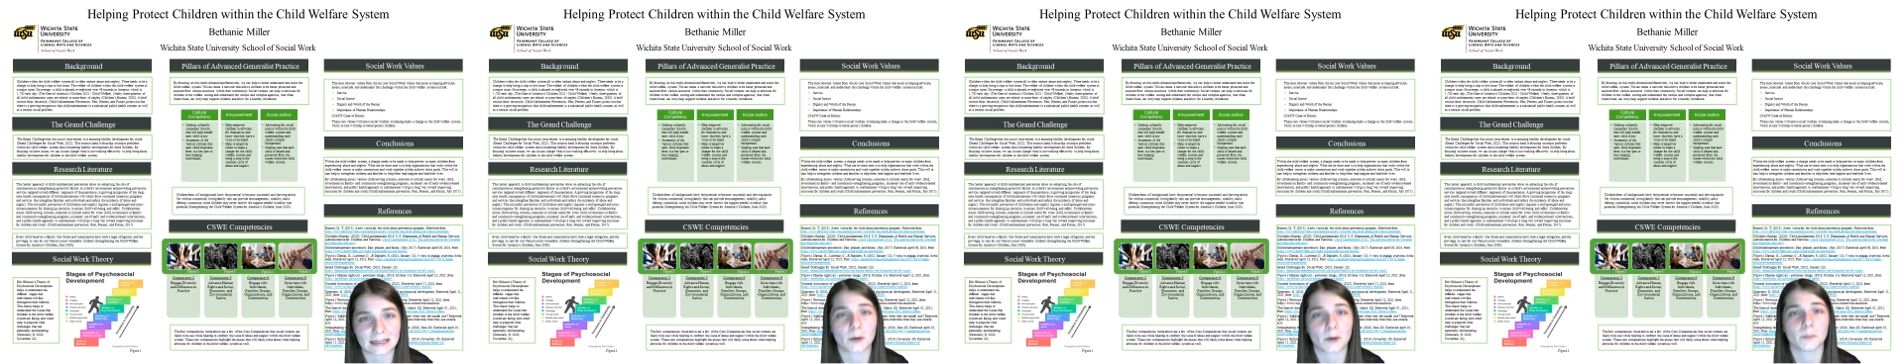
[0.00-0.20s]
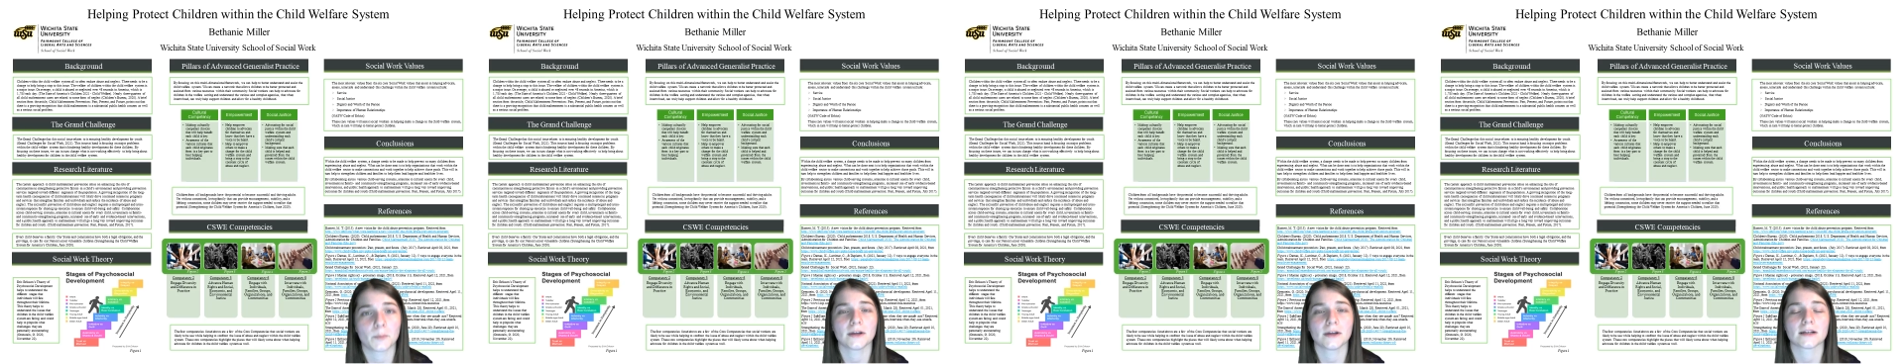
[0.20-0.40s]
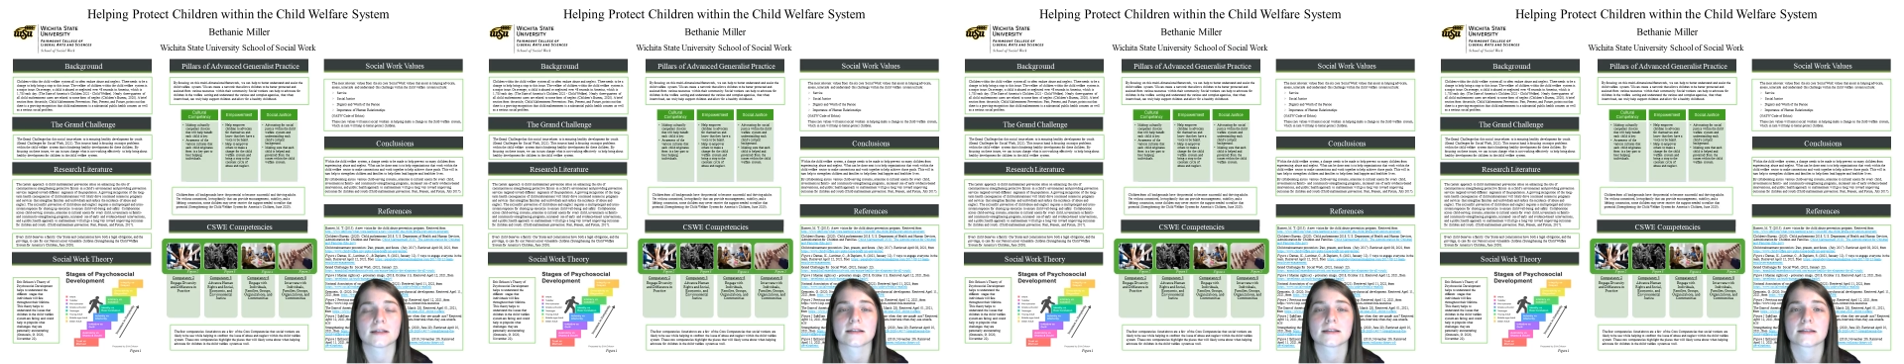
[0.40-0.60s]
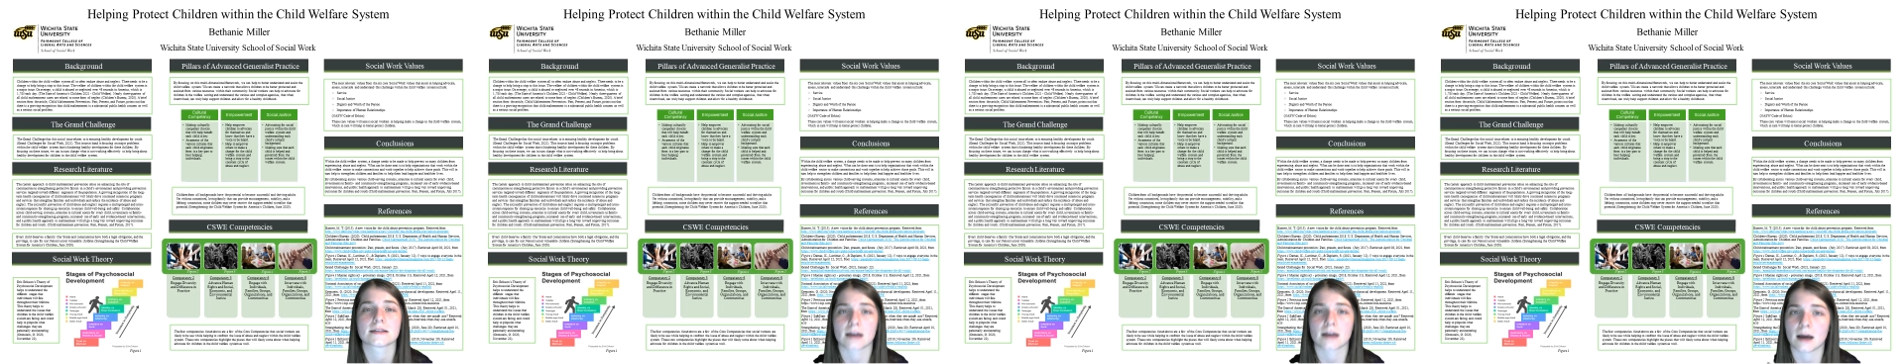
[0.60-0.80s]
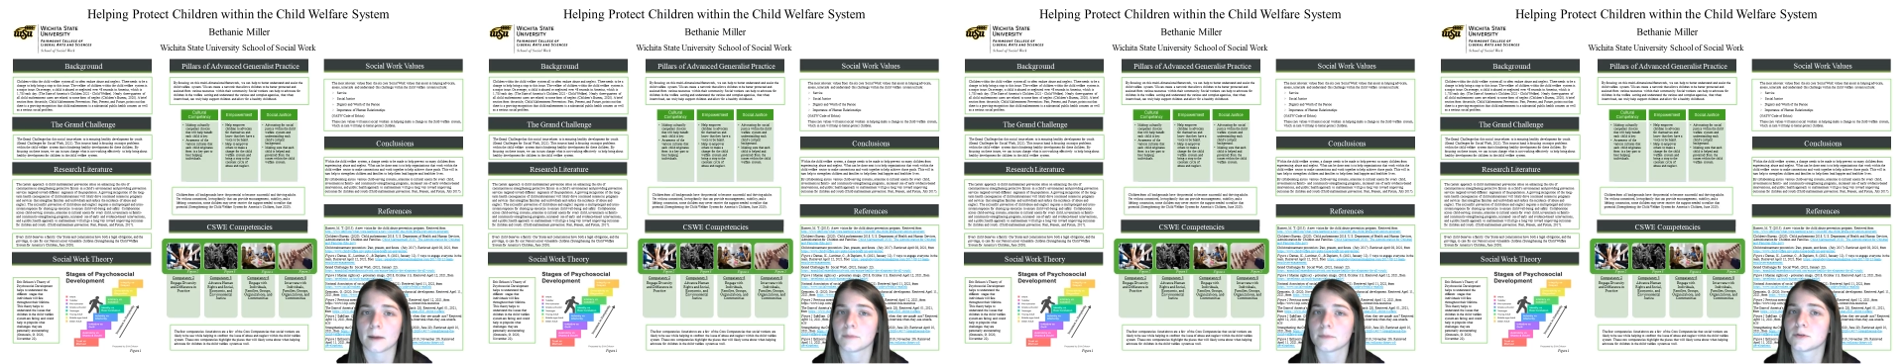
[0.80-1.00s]
help bring a
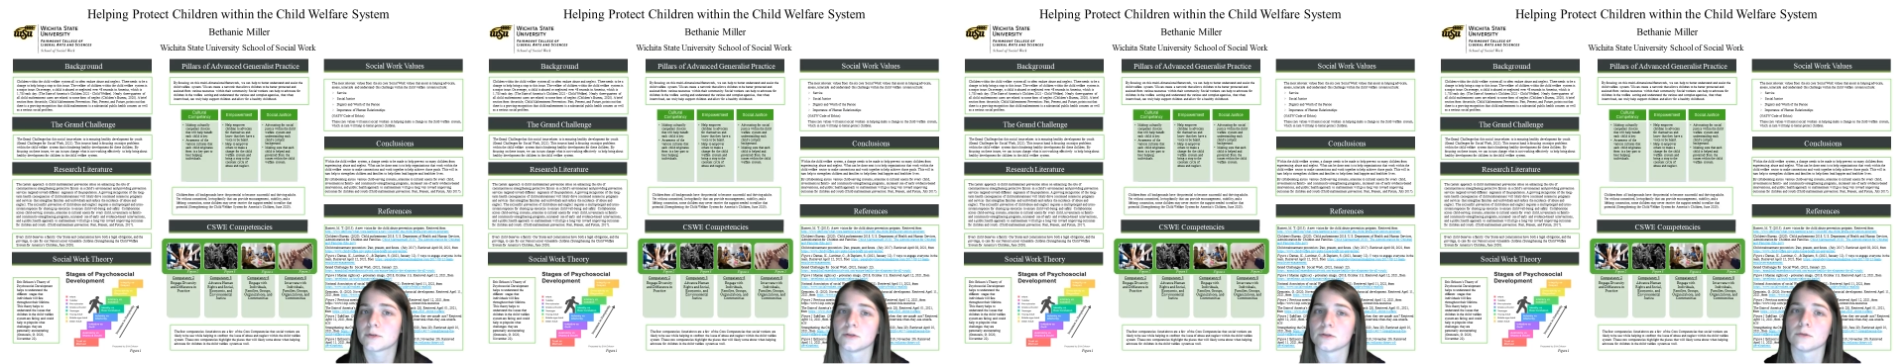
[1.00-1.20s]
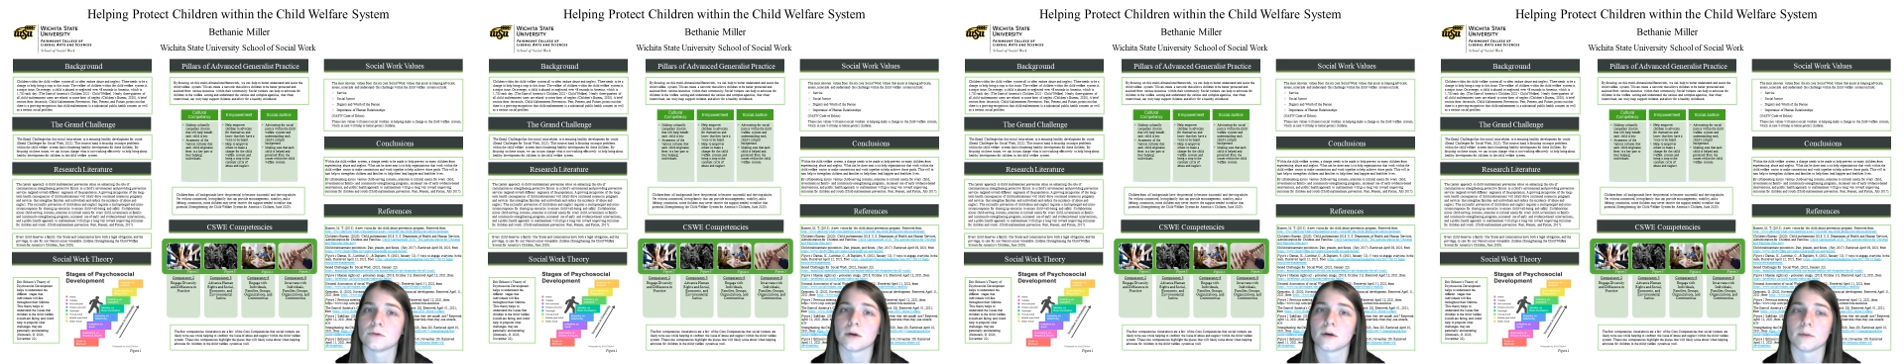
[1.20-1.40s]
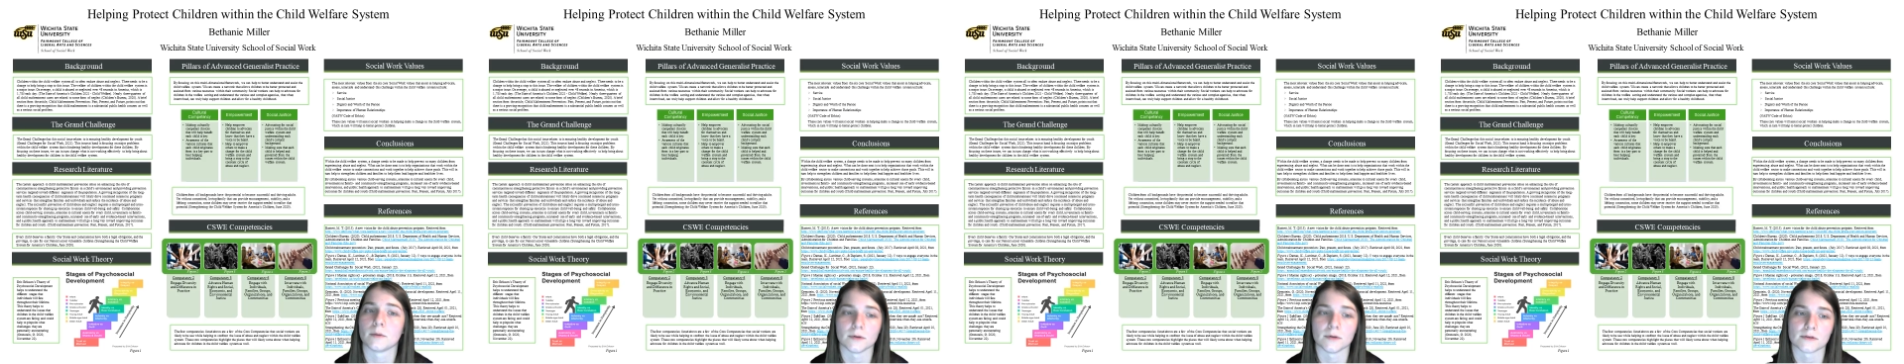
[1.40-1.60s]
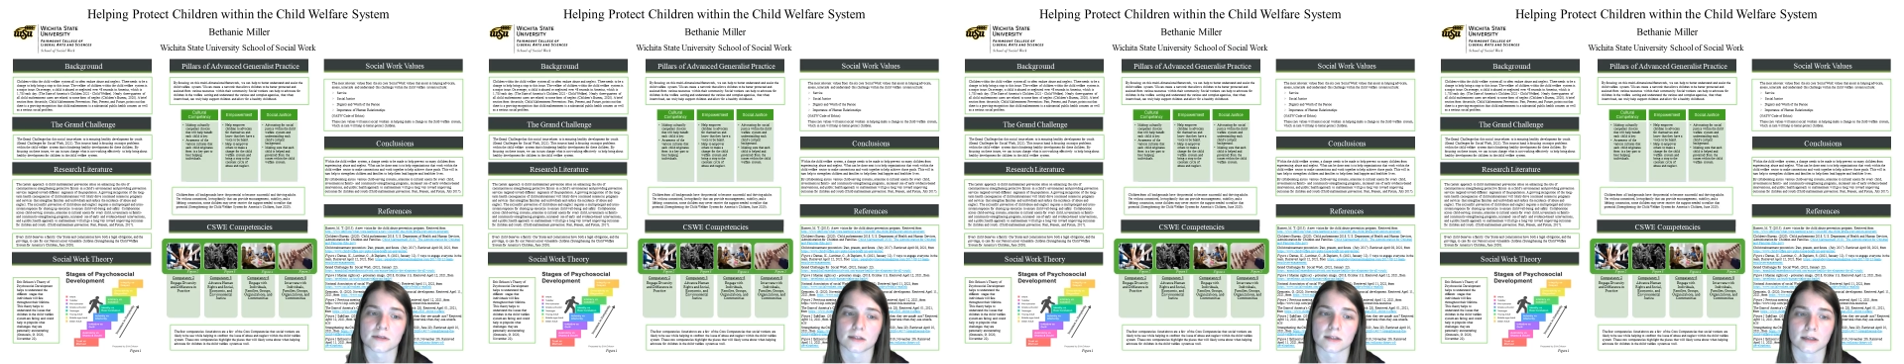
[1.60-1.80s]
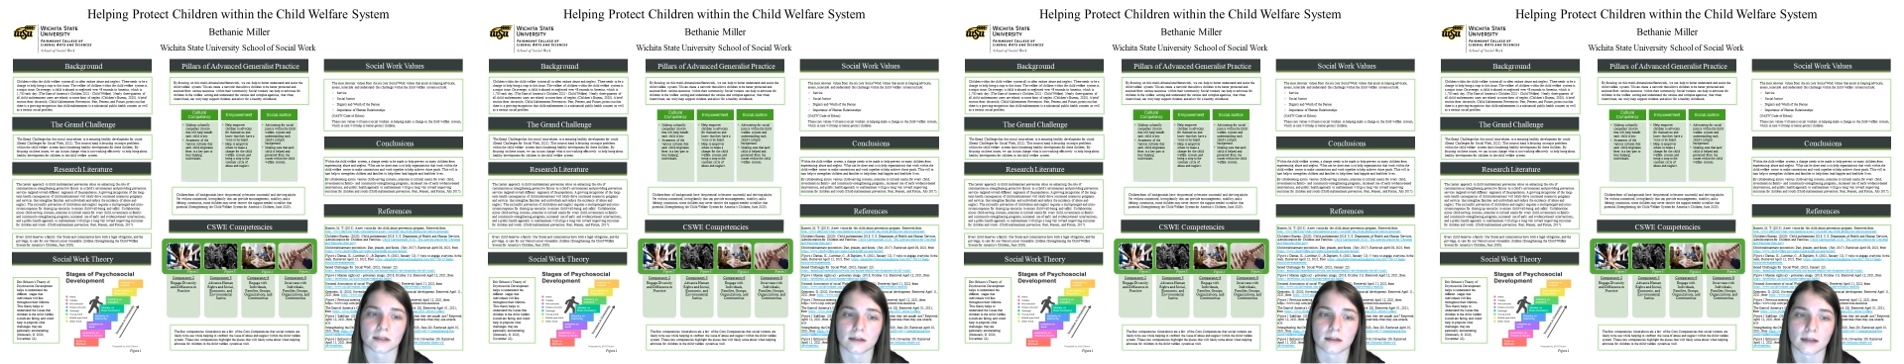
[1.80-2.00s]
stop to
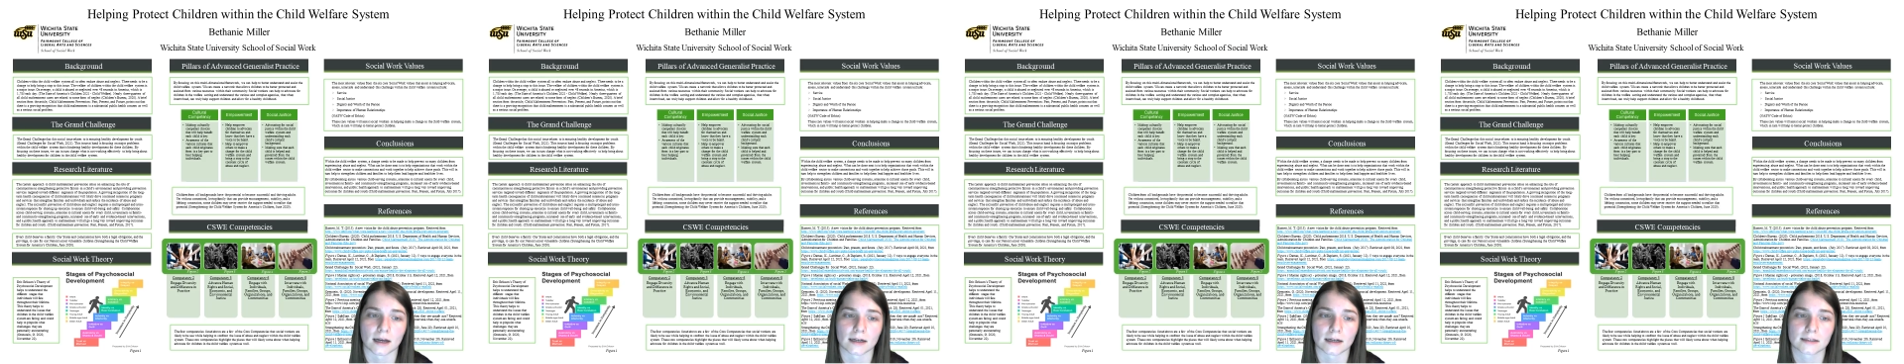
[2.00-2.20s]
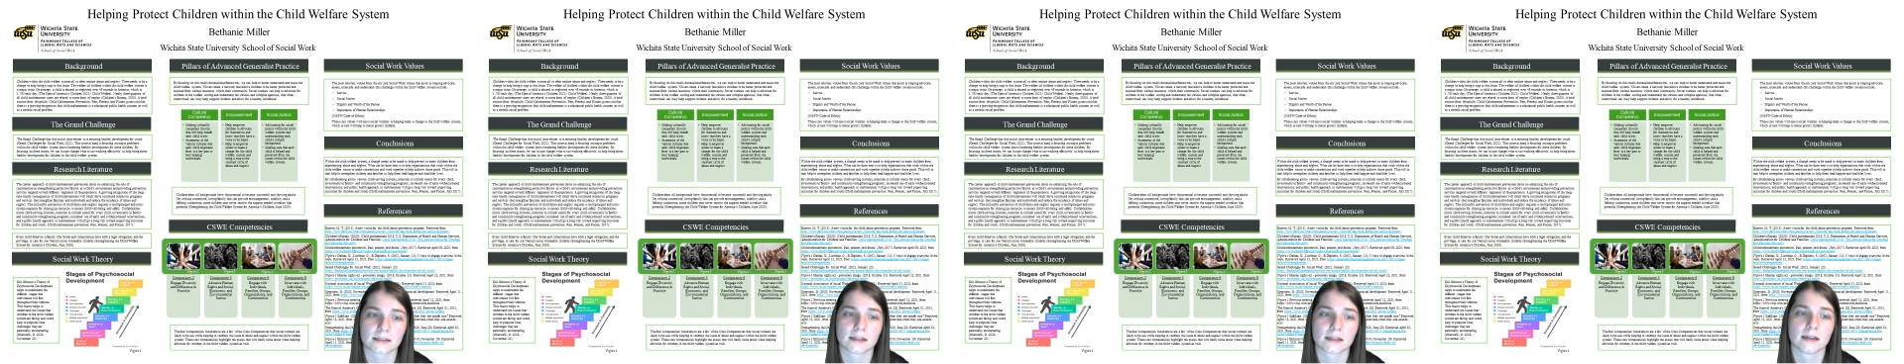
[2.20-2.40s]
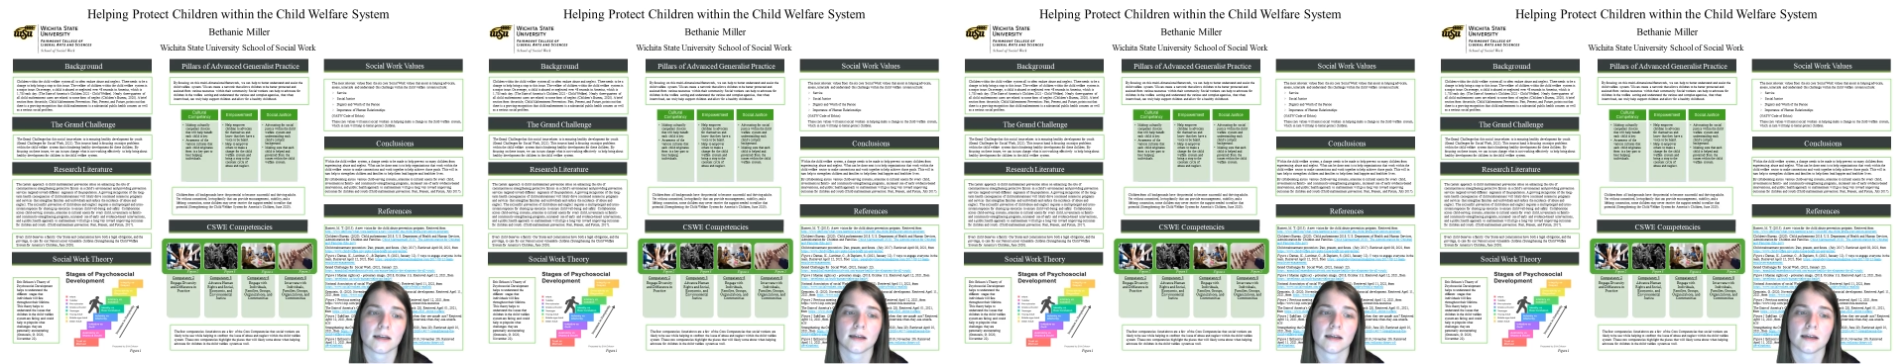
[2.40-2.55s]
abuse and neglect